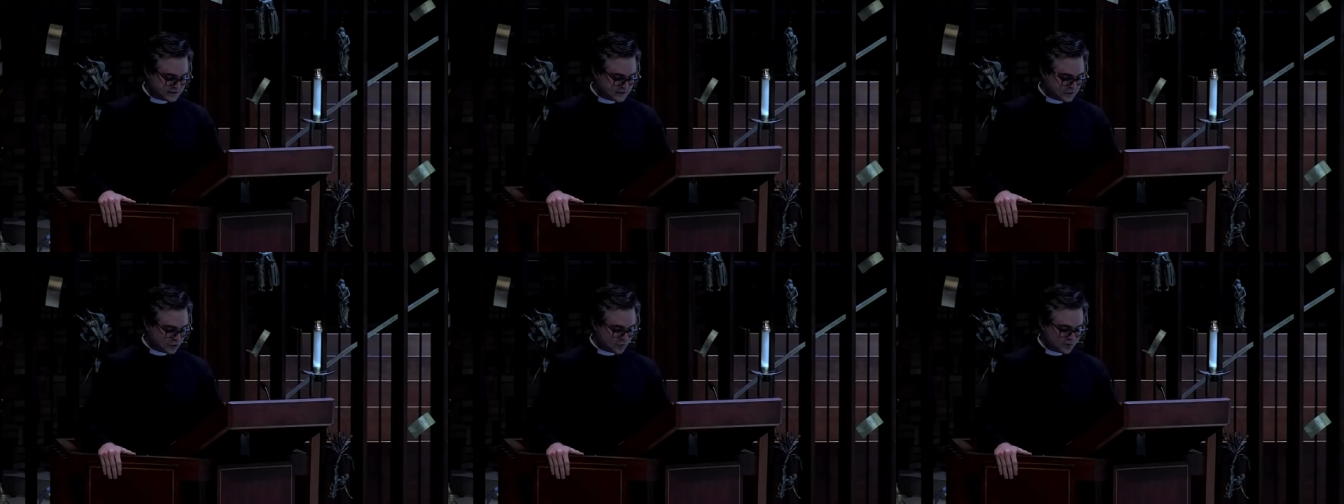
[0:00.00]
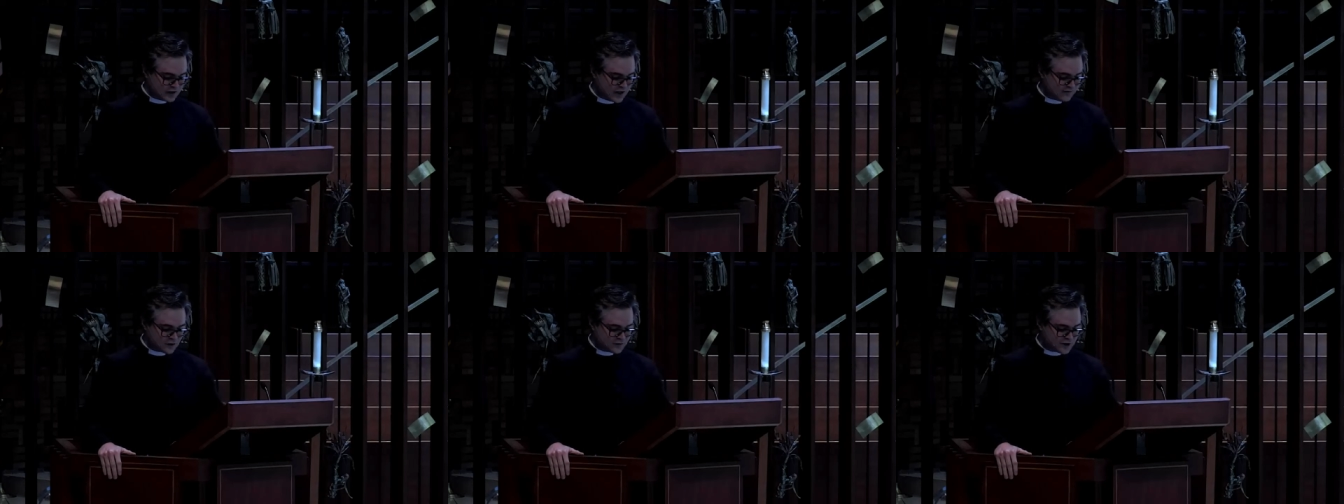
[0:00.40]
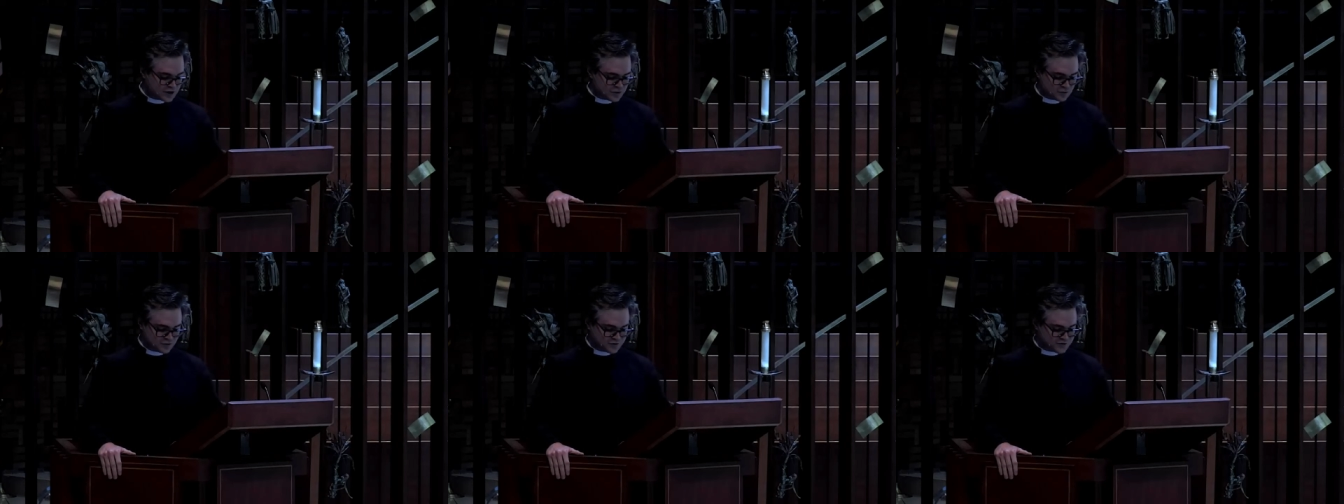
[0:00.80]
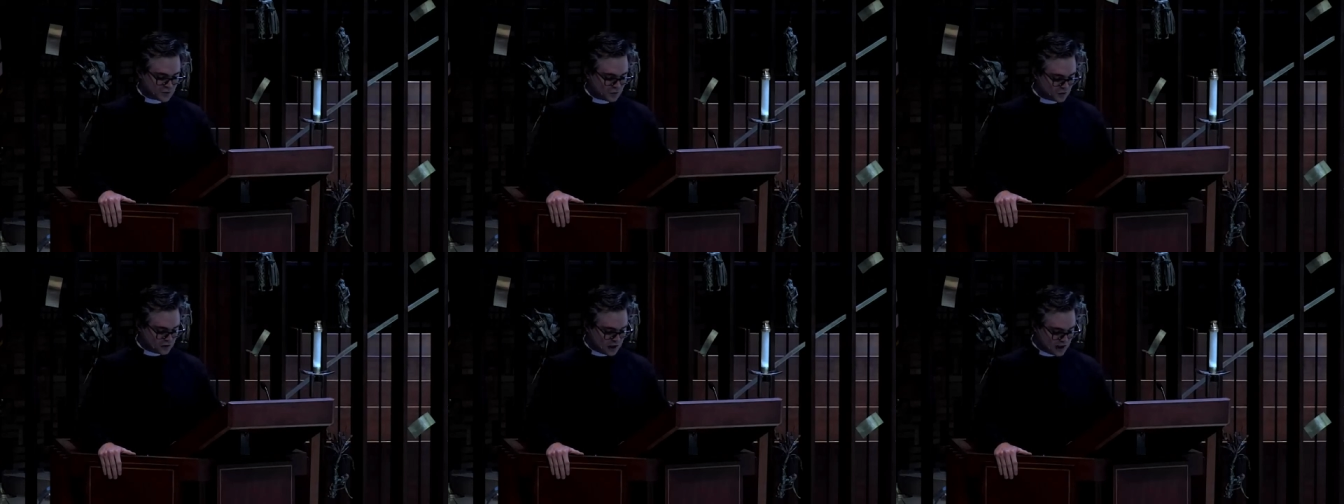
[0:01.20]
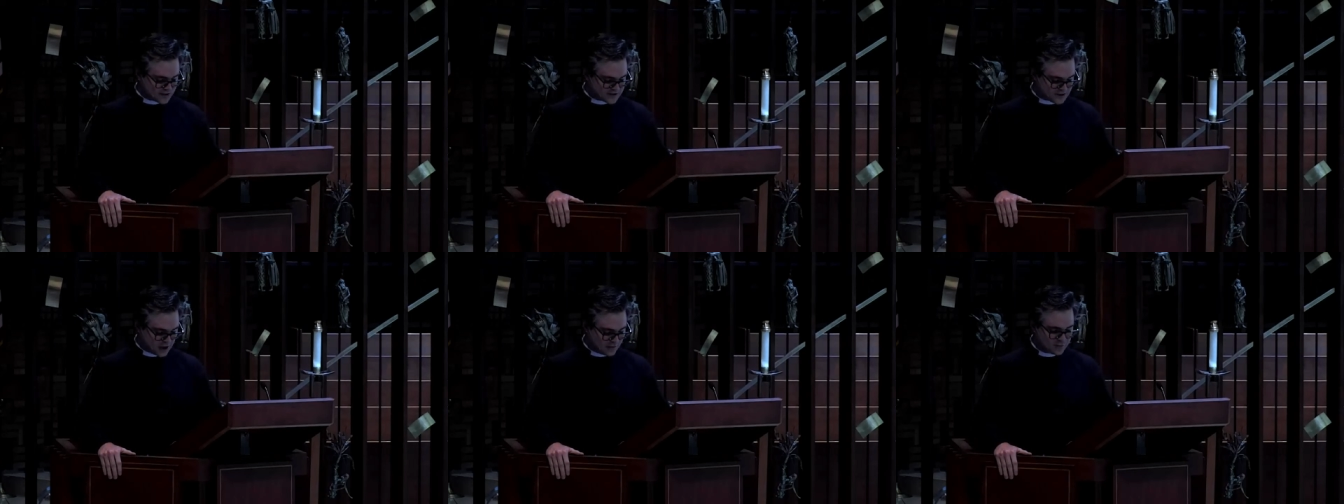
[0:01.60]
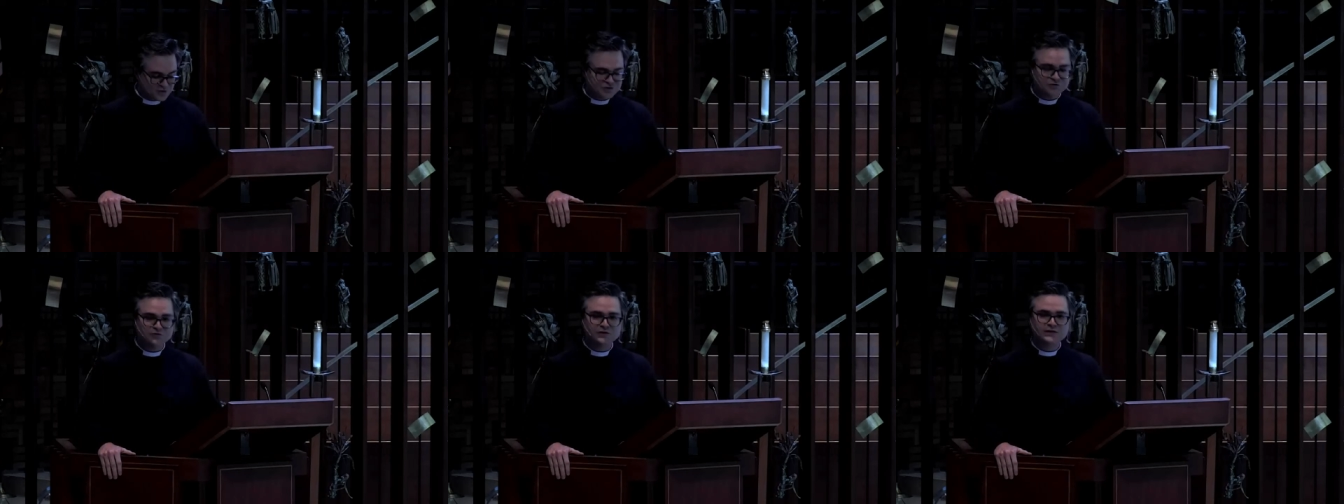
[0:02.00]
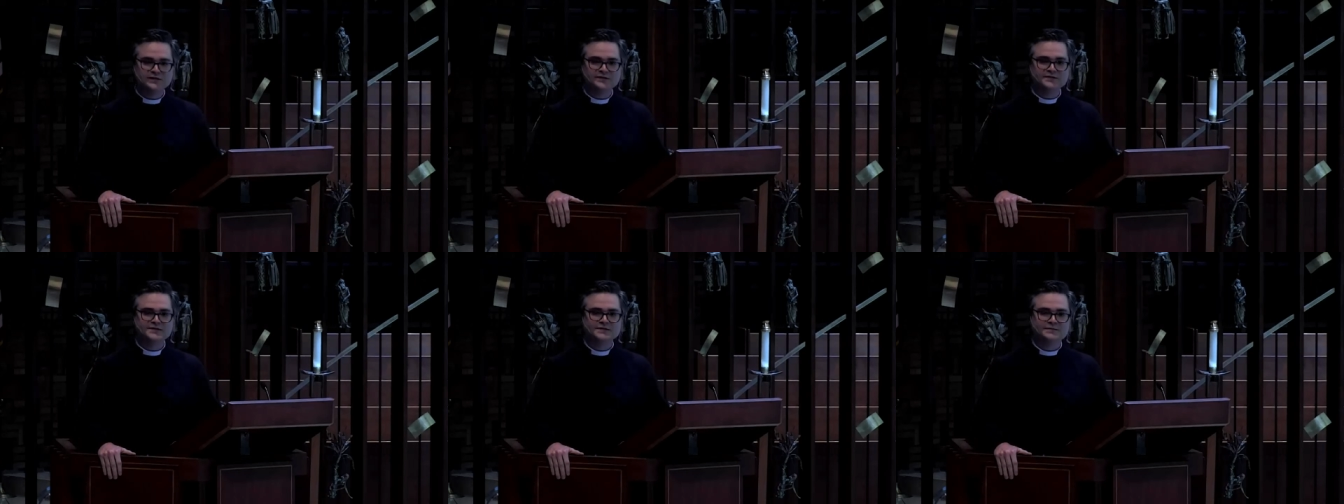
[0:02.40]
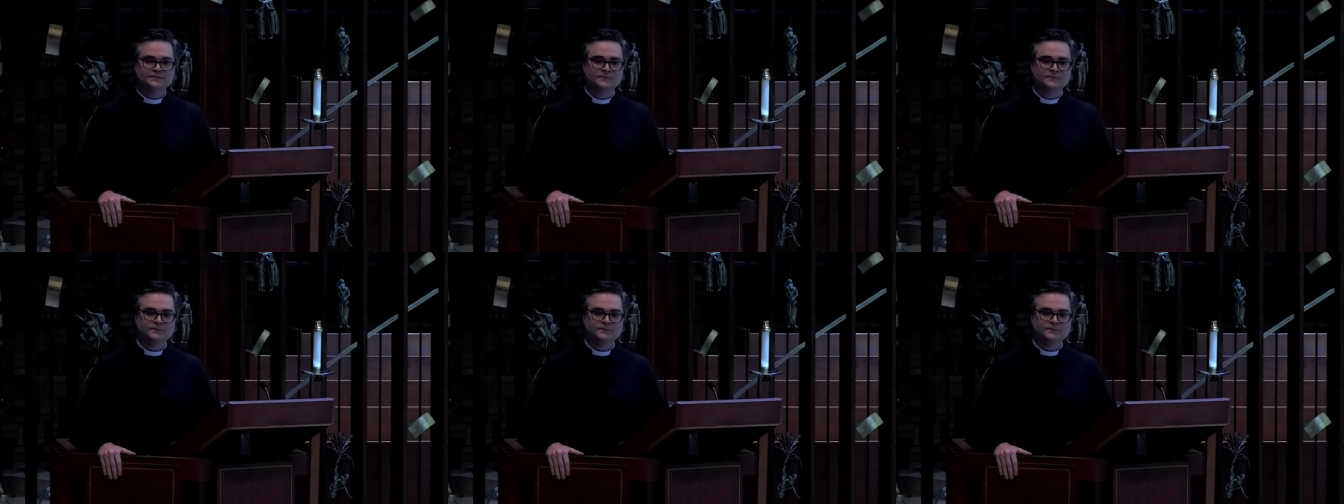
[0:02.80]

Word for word: or beloved rituals, or lost opportunities.